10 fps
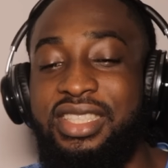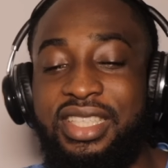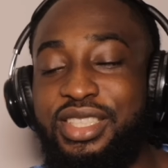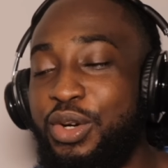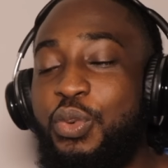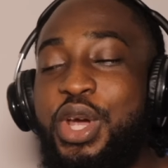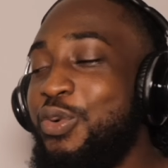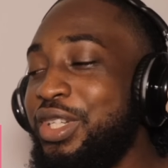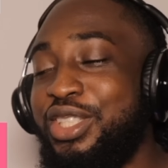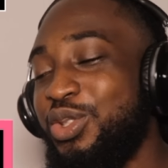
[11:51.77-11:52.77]
it's a
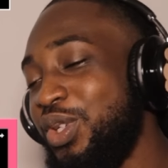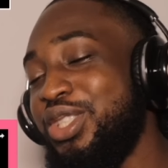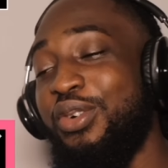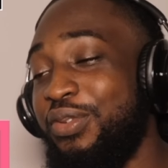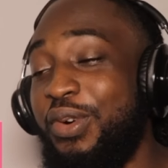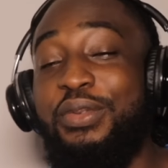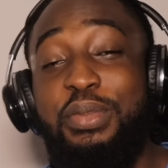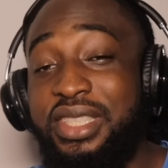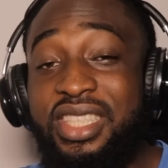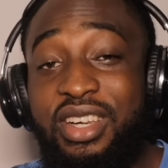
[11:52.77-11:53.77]
win-win situation for
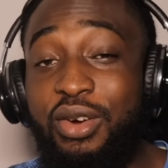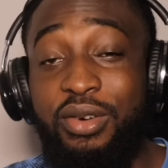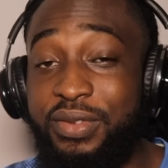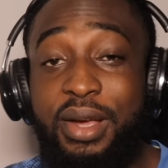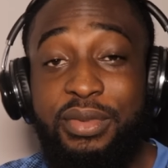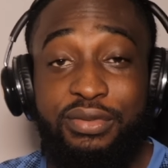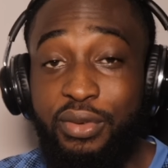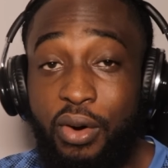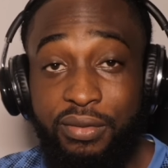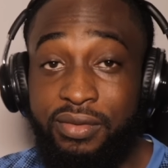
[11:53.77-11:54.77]
basically all of them
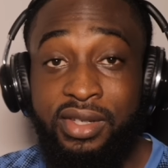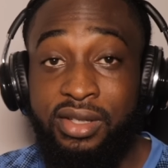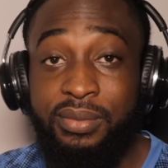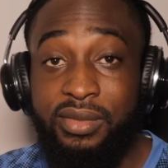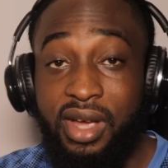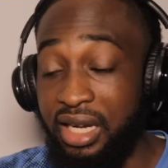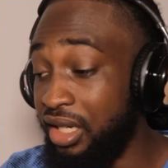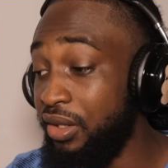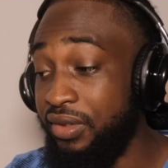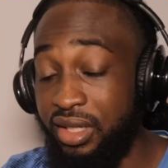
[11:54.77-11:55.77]
involved.
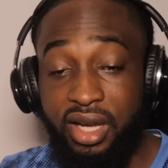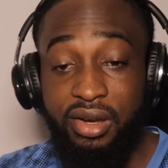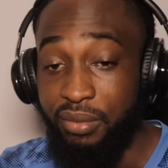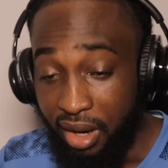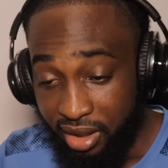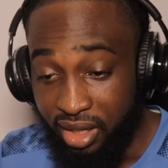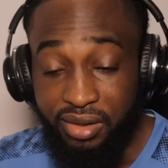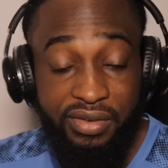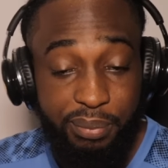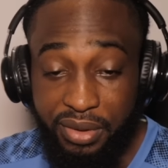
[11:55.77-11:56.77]
At the end of the day, at the
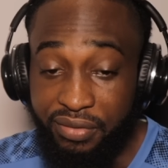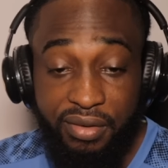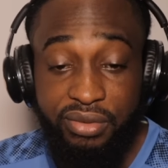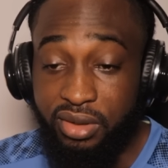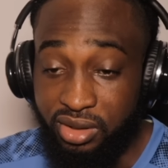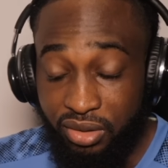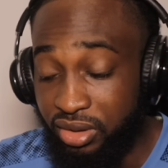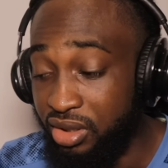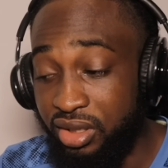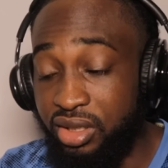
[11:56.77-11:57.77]
end of the beef, everyone is
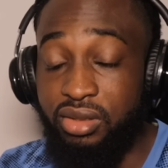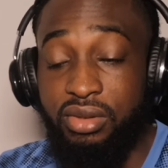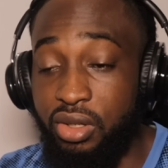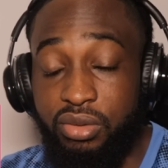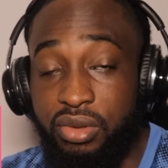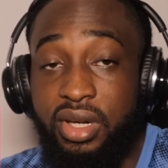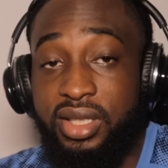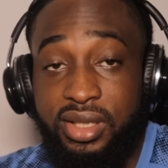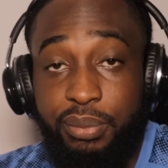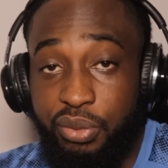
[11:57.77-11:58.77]
going to just, you know, go
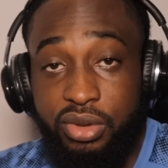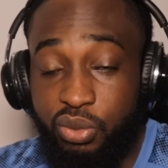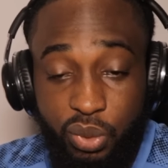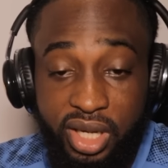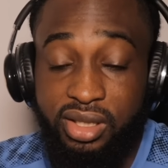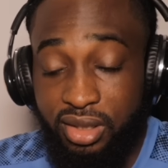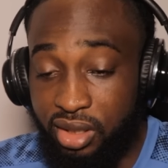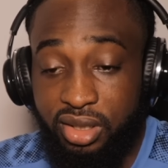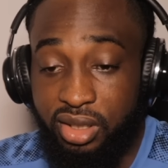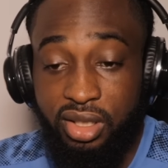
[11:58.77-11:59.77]
their separate ways.
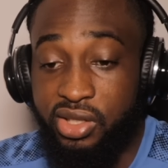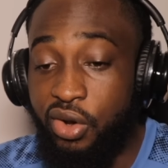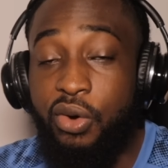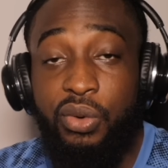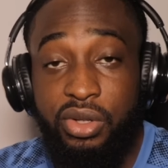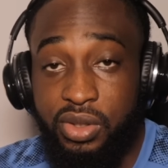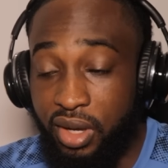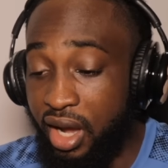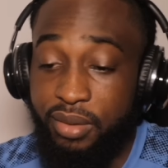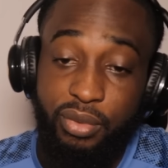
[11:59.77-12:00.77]
It's all going to